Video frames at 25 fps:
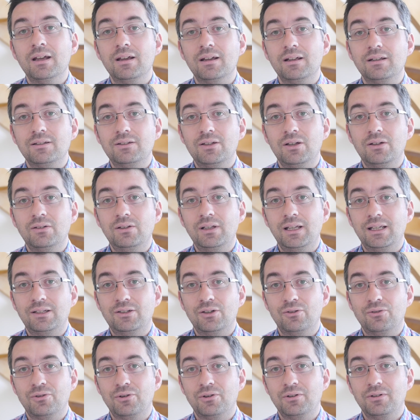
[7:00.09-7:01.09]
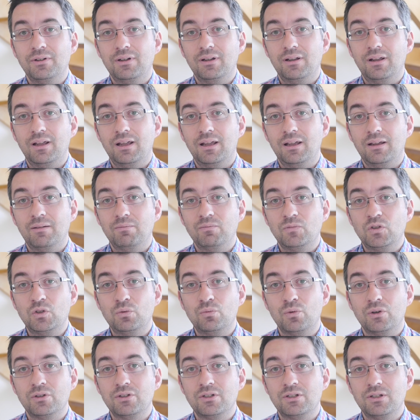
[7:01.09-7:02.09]
until later on
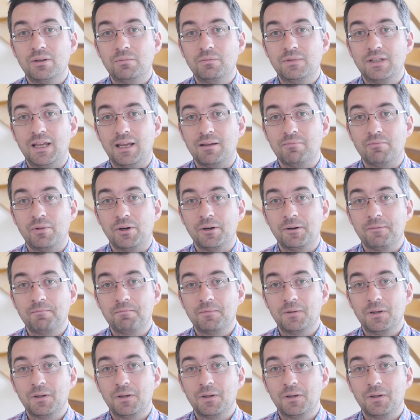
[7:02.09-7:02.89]
towards September.